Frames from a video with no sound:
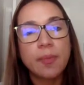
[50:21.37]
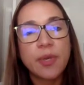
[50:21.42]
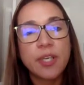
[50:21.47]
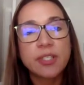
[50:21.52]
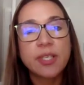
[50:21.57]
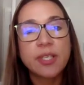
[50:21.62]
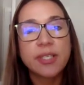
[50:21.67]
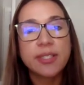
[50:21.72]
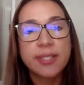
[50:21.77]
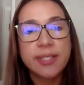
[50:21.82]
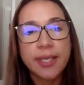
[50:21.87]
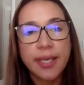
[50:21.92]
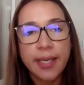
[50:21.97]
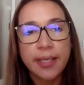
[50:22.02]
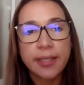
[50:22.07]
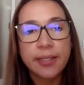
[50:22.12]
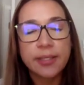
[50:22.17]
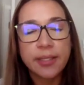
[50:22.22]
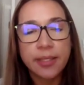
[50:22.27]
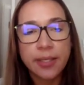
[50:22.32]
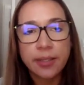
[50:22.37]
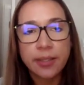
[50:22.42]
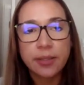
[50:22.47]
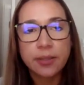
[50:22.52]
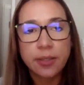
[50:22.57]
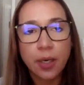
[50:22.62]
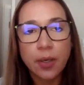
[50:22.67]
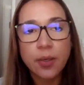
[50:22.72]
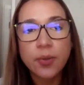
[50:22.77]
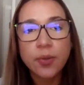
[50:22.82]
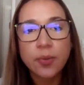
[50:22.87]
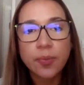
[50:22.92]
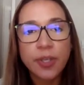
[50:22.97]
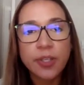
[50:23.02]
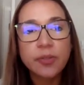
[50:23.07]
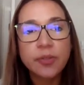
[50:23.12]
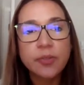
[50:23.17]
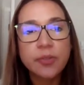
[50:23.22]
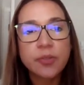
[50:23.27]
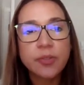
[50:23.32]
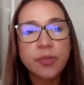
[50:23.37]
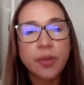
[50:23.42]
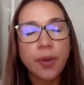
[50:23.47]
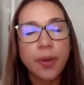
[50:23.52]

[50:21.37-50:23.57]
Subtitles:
is contained in the document.